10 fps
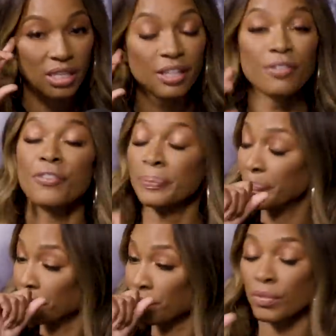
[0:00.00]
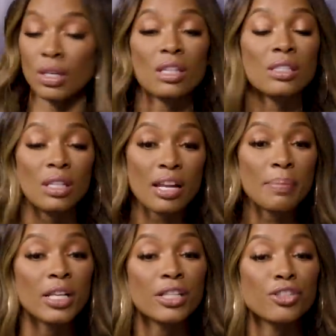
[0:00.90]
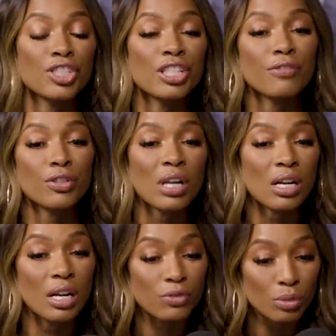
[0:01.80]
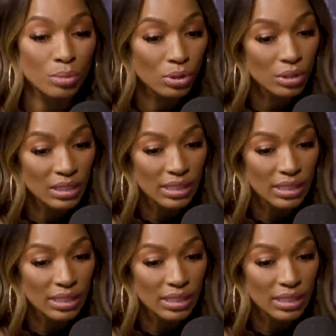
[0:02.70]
And if it's a lot of male energy, and if you're not comfortable,